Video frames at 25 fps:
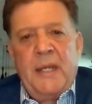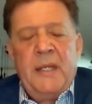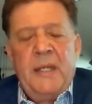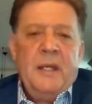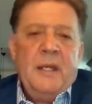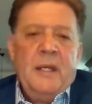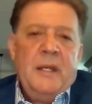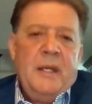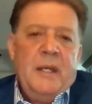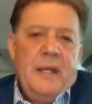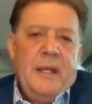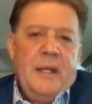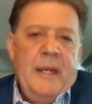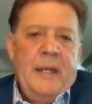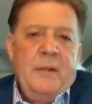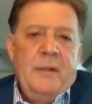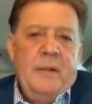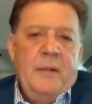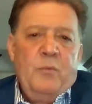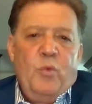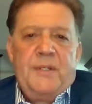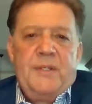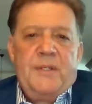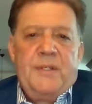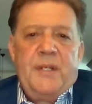And when
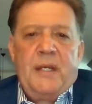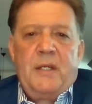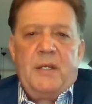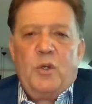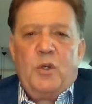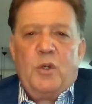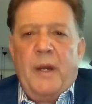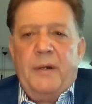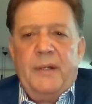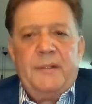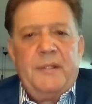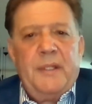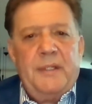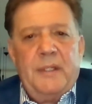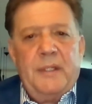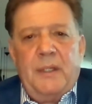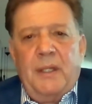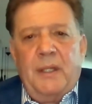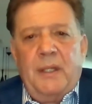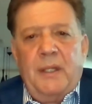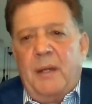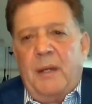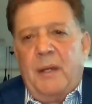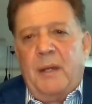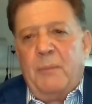Teck acquired it, they
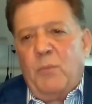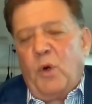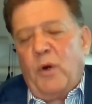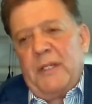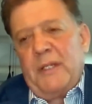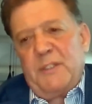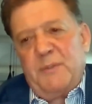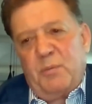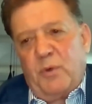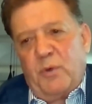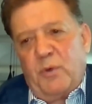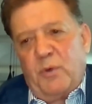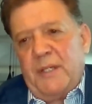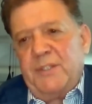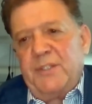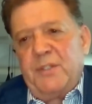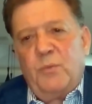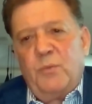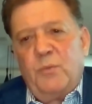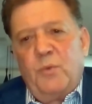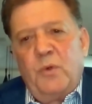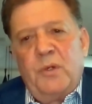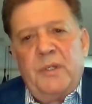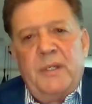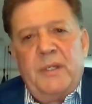did a lot more
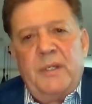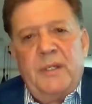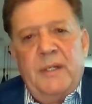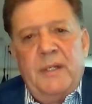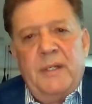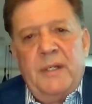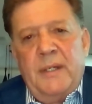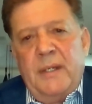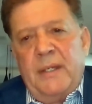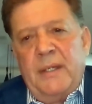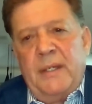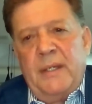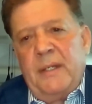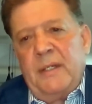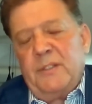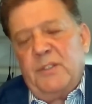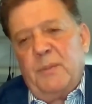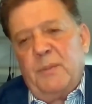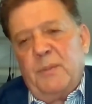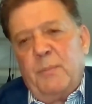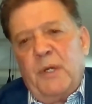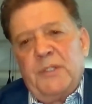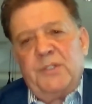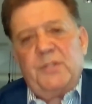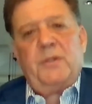exploration work, and
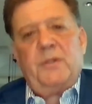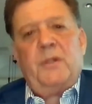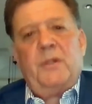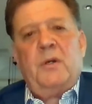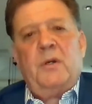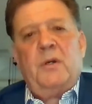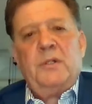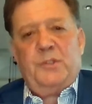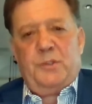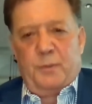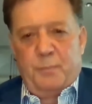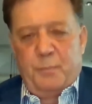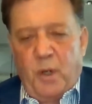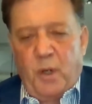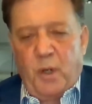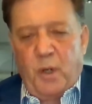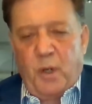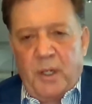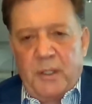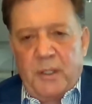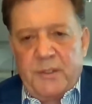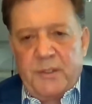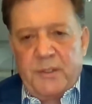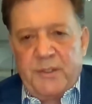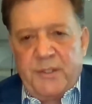it's a much larger
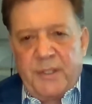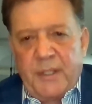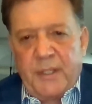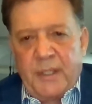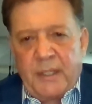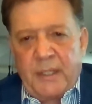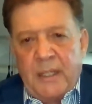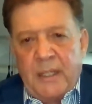project.